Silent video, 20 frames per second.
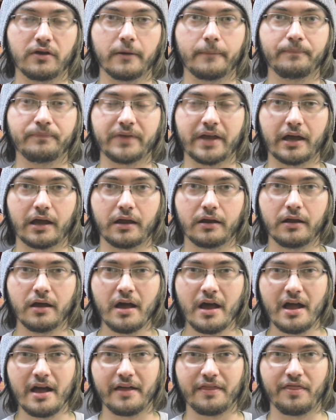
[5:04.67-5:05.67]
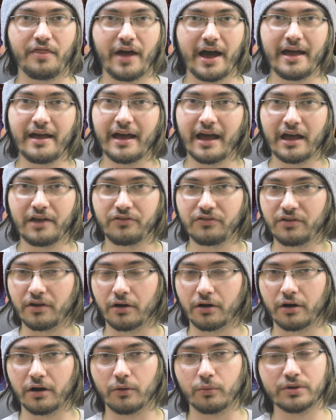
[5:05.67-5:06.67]
him. And that has to
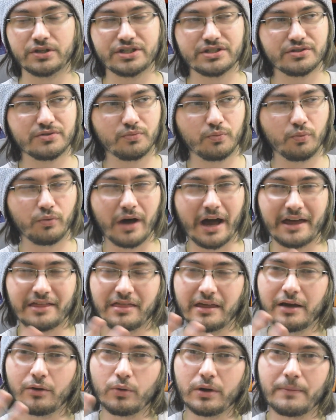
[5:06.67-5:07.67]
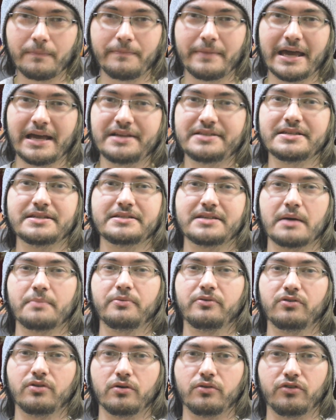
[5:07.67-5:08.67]
hurt, which is, I think, what makes this
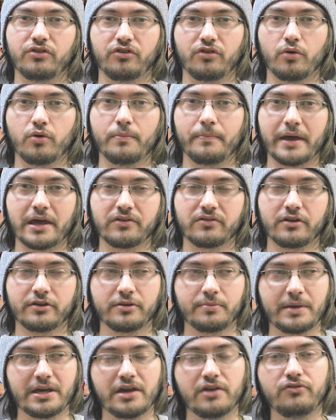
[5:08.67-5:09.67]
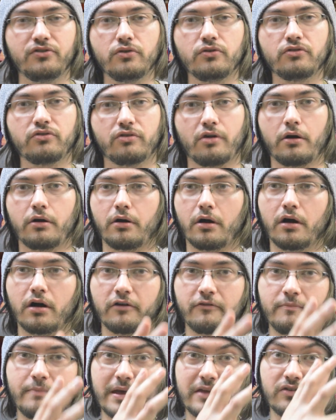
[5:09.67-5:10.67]
episode so amazing to me, is you start
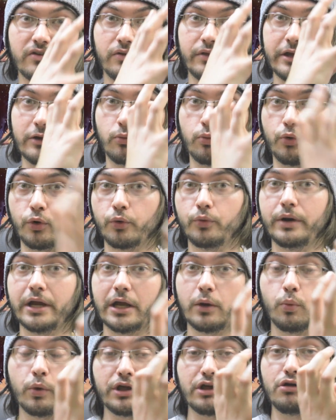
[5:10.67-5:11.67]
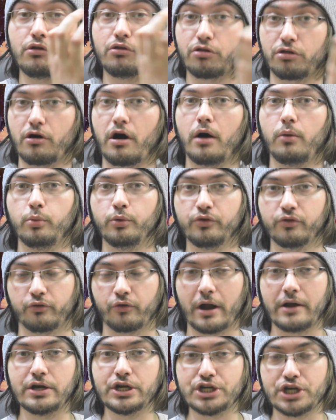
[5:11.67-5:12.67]
off basically ruining what you thought was
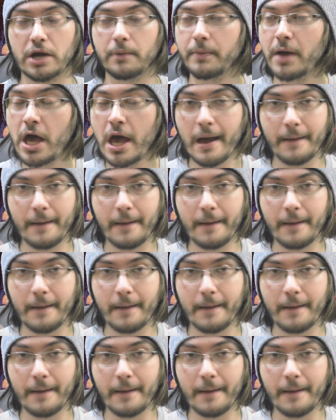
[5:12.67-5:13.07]
friendship.